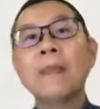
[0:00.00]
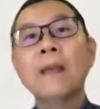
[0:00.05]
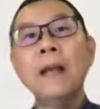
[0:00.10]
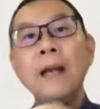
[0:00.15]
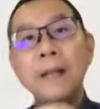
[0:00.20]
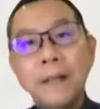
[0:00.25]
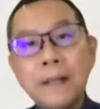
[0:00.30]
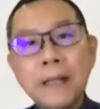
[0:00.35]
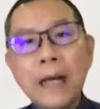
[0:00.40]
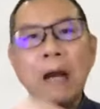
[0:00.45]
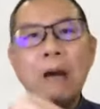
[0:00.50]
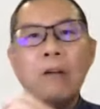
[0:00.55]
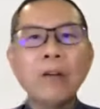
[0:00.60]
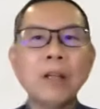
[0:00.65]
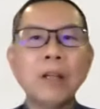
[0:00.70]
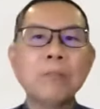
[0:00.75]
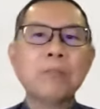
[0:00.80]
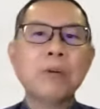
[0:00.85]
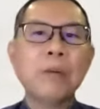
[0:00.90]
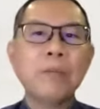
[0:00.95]
and now in
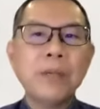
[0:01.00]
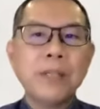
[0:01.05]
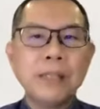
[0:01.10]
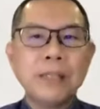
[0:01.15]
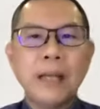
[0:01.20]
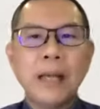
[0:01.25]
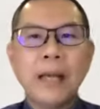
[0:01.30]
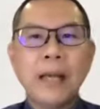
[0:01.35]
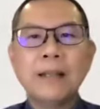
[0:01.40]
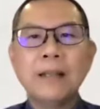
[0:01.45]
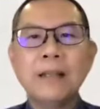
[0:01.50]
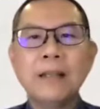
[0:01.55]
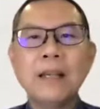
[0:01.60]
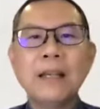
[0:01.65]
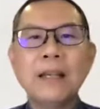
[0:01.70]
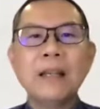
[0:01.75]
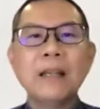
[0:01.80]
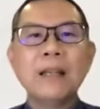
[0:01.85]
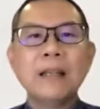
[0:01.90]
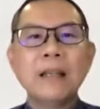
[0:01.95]
the Promised Land
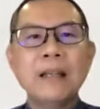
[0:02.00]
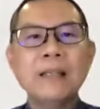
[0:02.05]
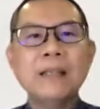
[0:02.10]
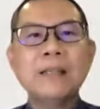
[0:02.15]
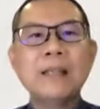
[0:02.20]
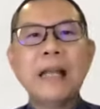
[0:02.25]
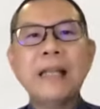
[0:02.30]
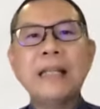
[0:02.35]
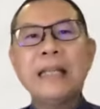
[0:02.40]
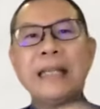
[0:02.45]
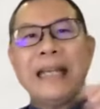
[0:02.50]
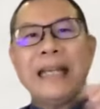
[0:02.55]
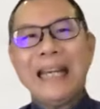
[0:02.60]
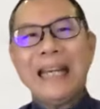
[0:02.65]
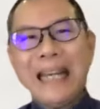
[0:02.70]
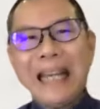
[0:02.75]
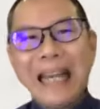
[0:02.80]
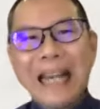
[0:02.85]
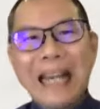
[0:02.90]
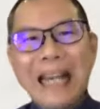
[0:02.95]
is that they
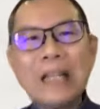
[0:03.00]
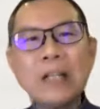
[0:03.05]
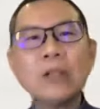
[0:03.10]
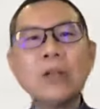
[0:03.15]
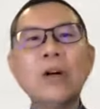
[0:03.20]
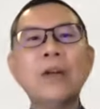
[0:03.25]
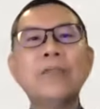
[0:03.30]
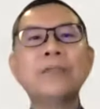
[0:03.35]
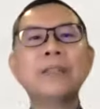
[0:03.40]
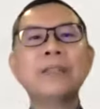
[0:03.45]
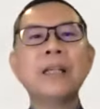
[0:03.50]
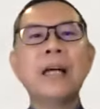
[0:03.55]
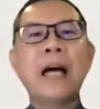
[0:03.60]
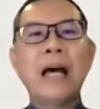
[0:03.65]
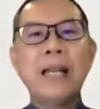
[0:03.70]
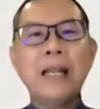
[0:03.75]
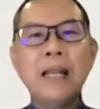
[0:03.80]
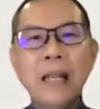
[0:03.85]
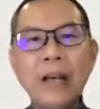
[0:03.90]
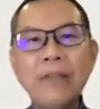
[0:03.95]
ate of the
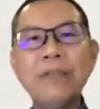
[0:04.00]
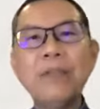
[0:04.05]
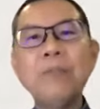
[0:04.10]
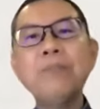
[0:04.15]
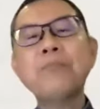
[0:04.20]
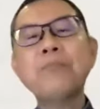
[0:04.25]
unleavened